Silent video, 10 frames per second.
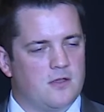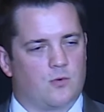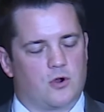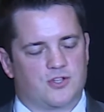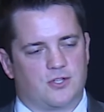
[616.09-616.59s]

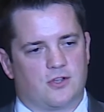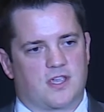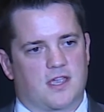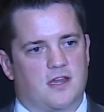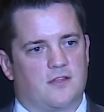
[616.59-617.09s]
We're also
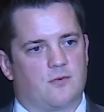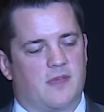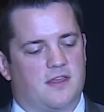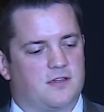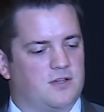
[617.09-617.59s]
looking at other
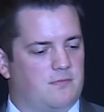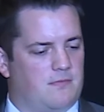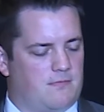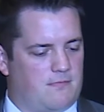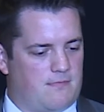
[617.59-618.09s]

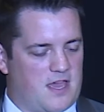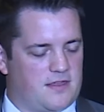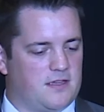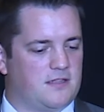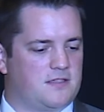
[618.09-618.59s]

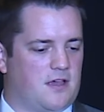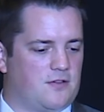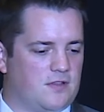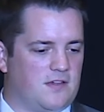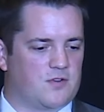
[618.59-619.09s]
methods,
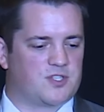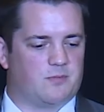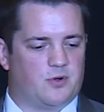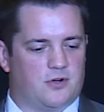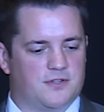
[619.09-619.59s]
other levers to
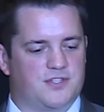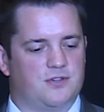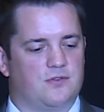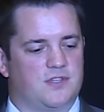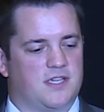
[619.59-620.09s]
pull
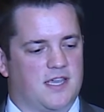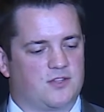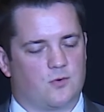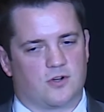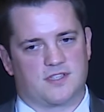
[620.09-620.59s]
to get
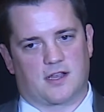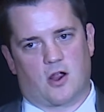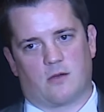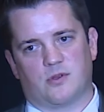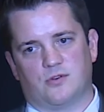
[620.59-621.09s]
towards that
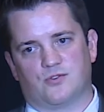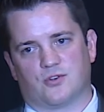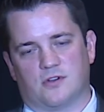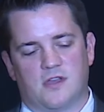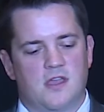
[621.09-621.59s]
carbon
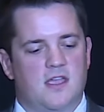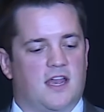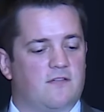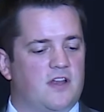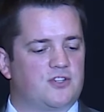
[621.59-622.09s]
neutral
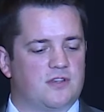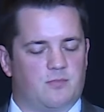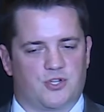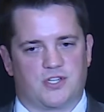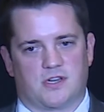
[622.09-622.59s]
and eventually
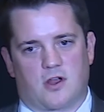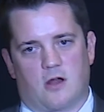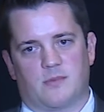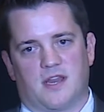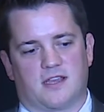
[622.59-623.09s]
pushing to
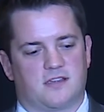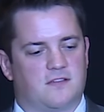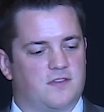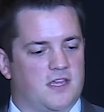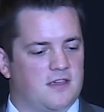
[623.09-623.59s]
carbon
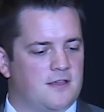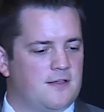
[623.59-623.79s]
negativity.